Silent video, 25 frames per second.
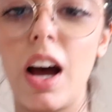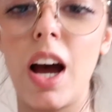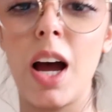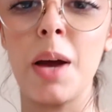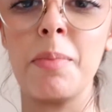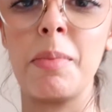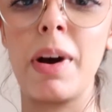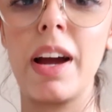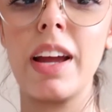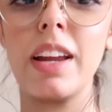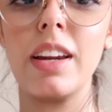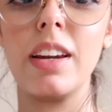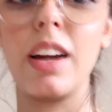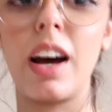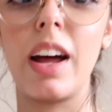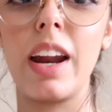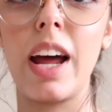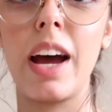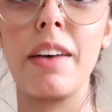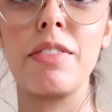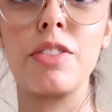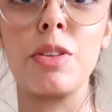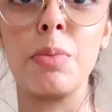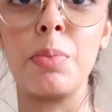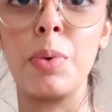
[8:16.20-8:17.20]
I might not
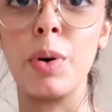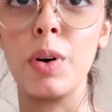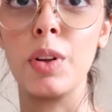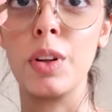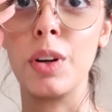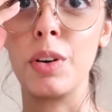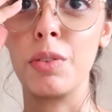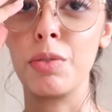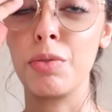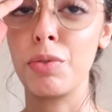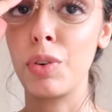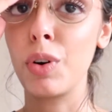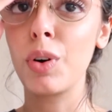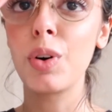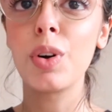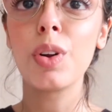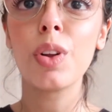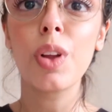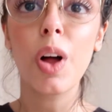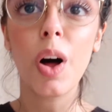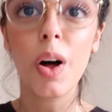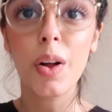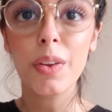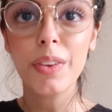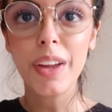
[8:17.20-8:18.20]
have to pull a
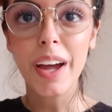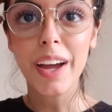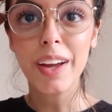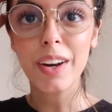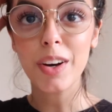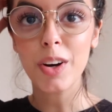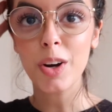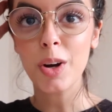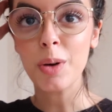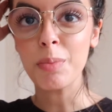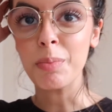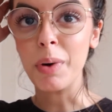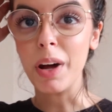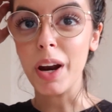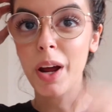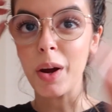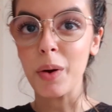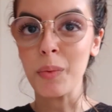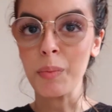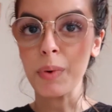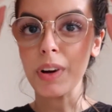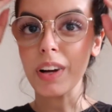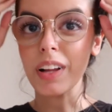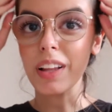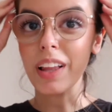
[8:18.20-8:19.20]
full all-nighter, but I
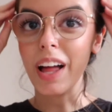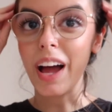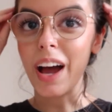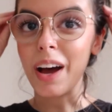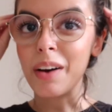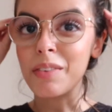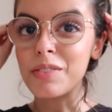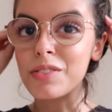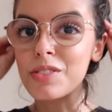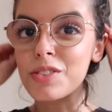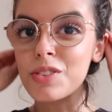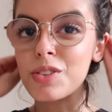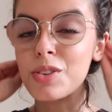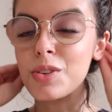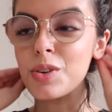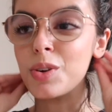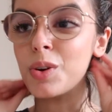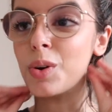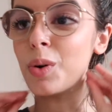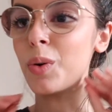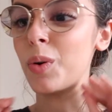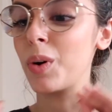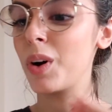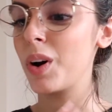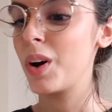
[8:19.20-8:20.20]
will have
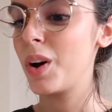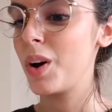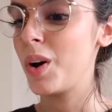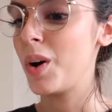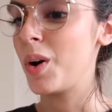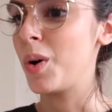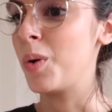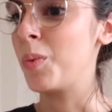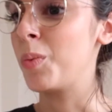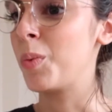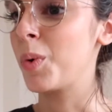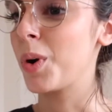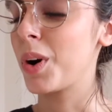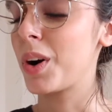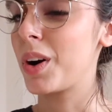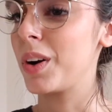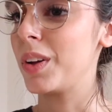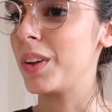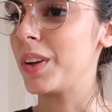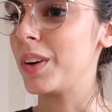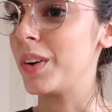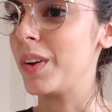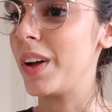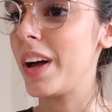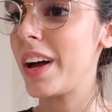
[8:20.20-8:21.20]
to work a
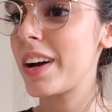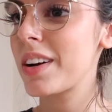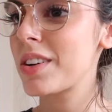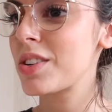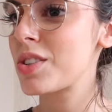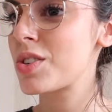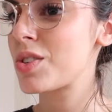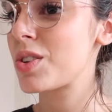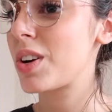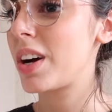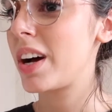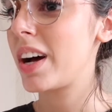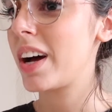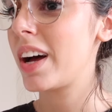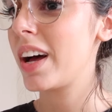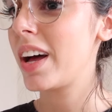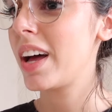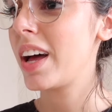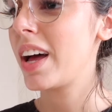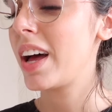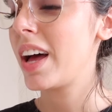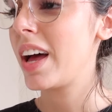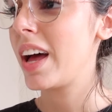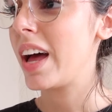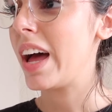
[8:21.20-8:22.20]
little extra
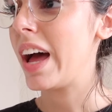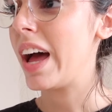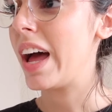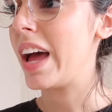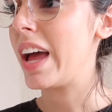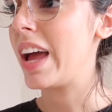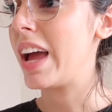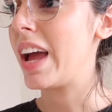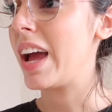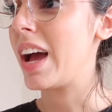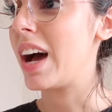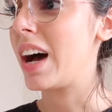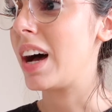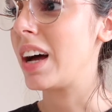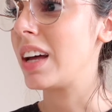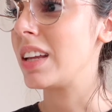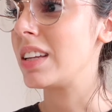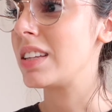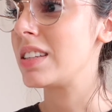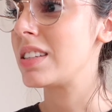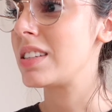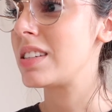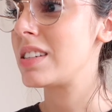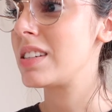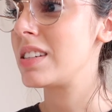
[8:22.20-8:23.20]

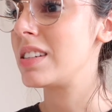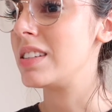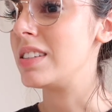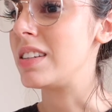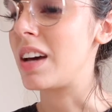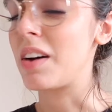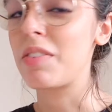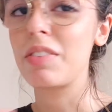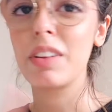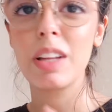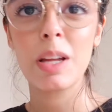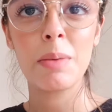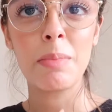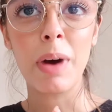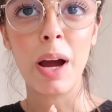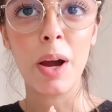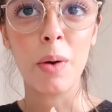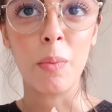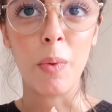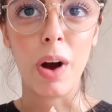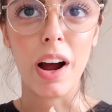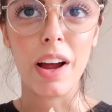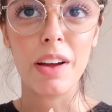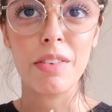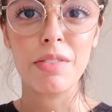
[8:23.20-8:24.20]
and definitely buy
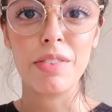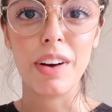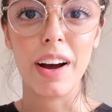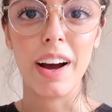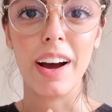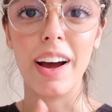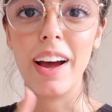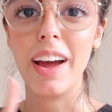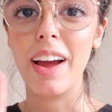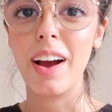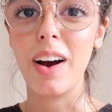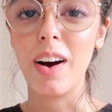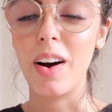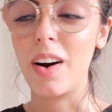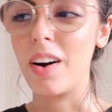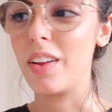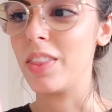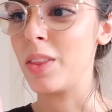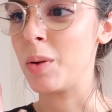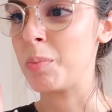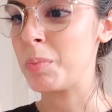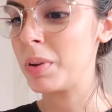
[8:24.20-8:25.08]
Wi-Fi on the